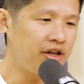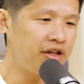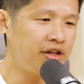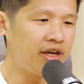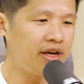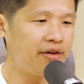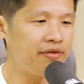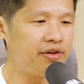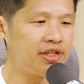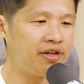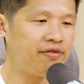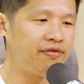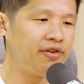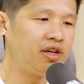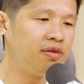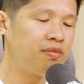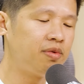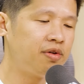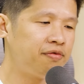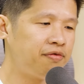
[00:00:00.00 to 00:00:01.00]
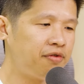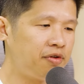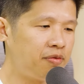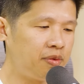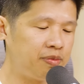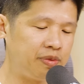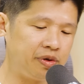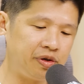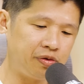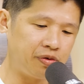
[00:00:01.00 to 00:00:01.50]
ETF is available for
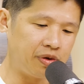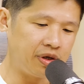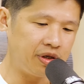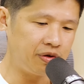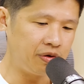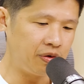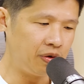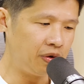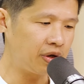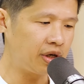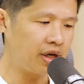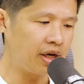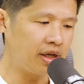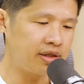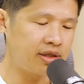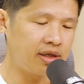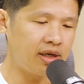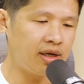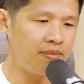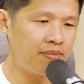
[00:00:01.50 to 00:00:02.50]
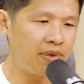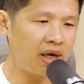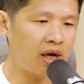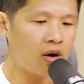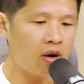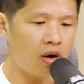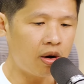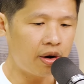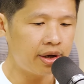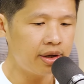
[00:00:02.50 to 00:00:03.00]
people who want to look at
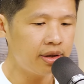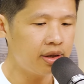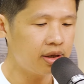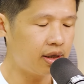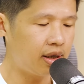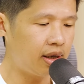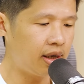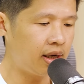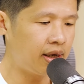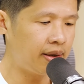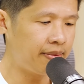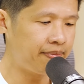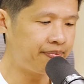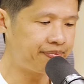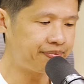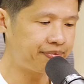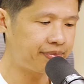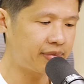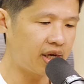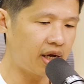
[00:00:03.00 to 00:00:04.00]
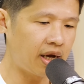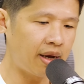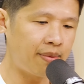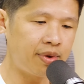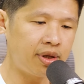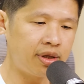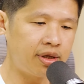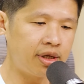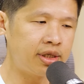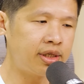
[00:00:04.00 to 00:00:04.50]
Bitcoin. I
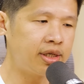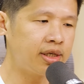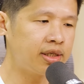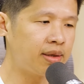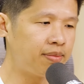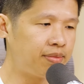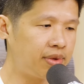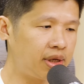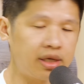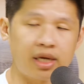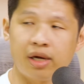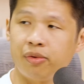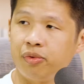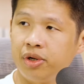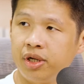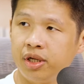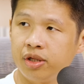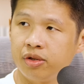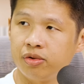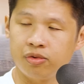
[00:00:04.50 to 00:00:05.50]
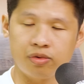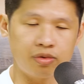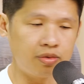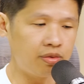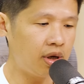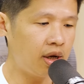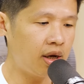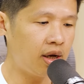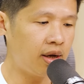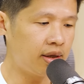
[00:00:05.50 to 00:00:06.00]
mean, it's just something that we need to
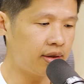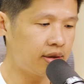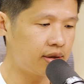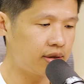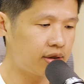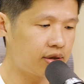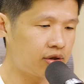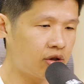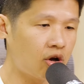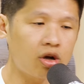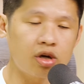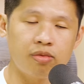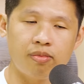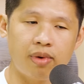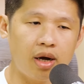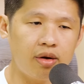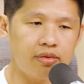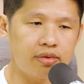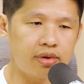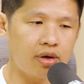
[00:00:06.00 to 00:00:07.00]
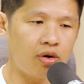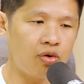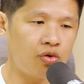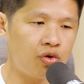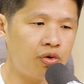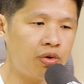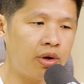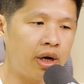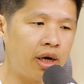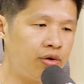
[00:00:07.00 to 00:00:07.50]
talk about,
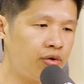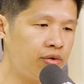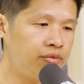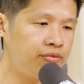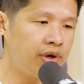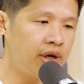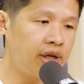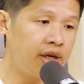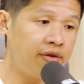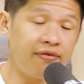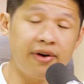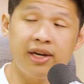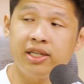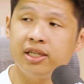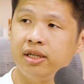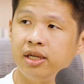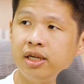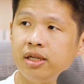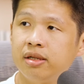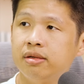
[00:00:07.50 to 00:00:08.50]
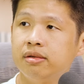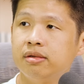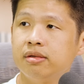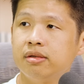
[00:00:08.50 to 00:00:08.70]
although I don't really invest in it.